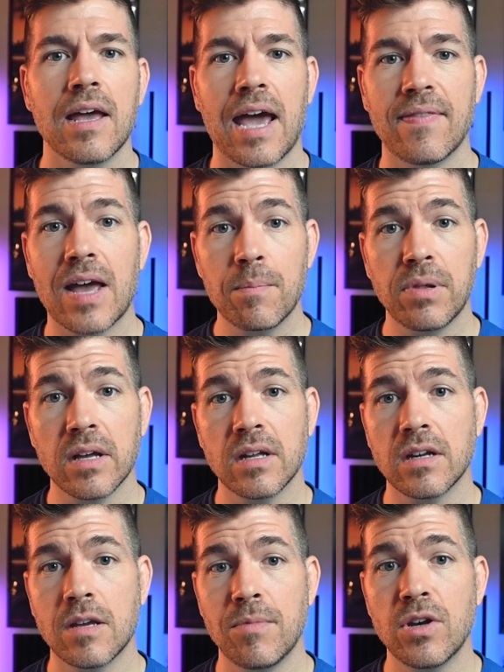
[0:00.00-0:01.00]
and that
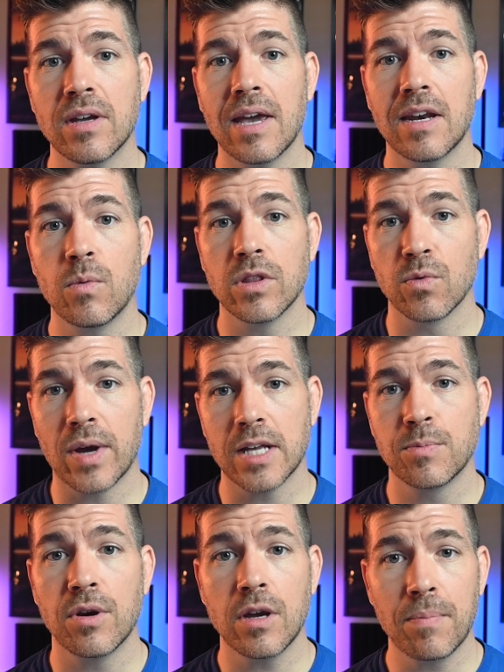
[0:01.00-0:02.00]
plugin communicated with a
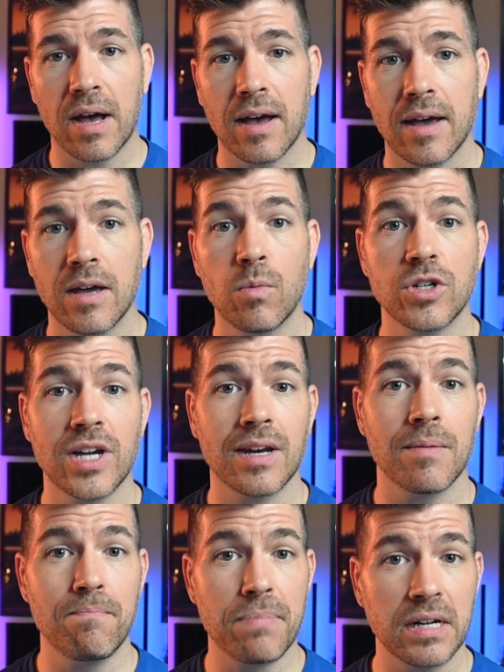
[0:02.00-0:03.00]
Raspberry Pi, which had
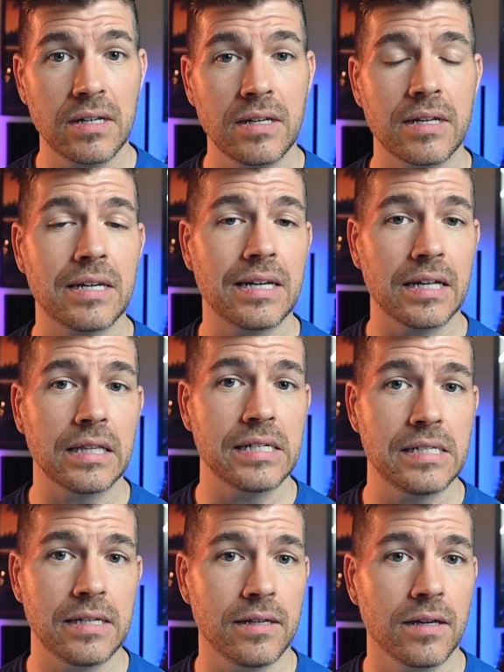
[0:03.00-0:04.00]
a button and an
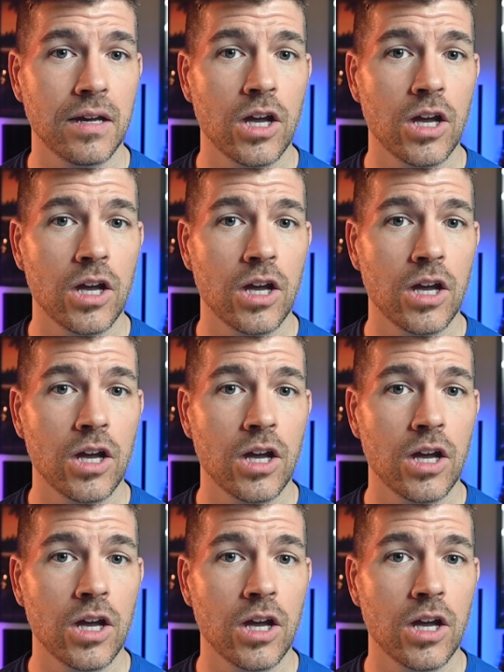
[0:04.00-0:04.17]
LED.